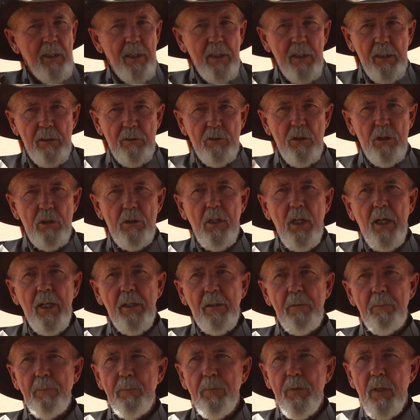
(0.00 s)
And it's just like,
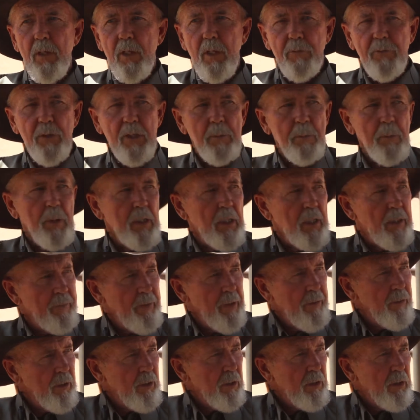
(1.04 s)
if anybody have
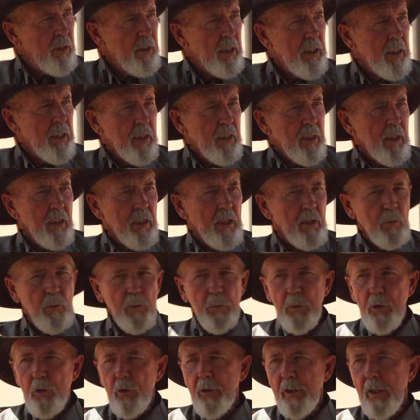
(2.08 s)
ever, when
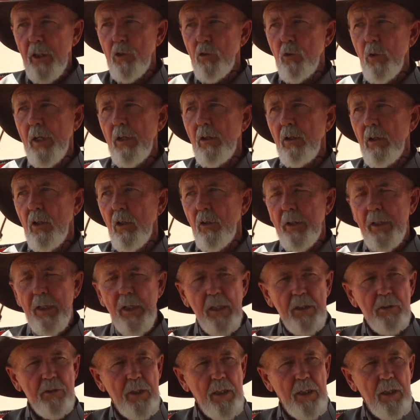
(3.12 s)
we're doing a trailer loading
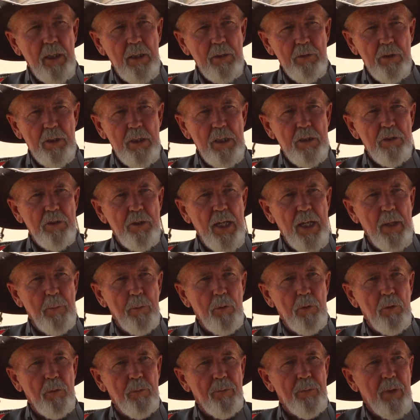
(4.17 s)
as an
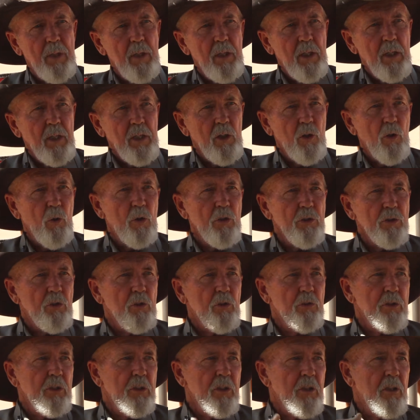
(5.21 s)
example, and a horse
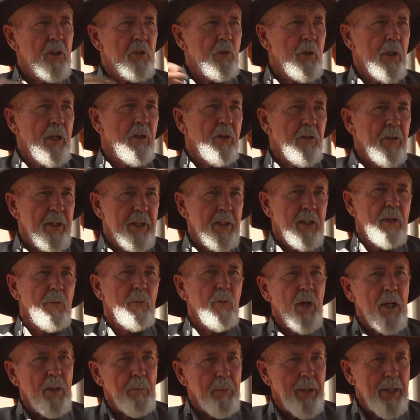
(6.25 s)
goes into the trailer, they come
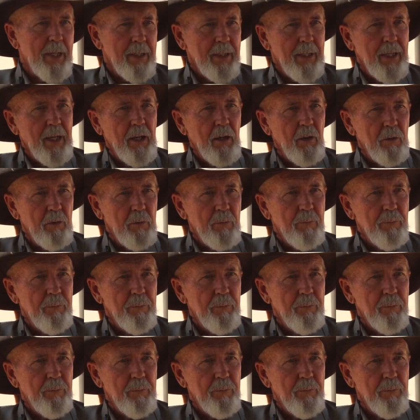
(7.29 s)
right back out.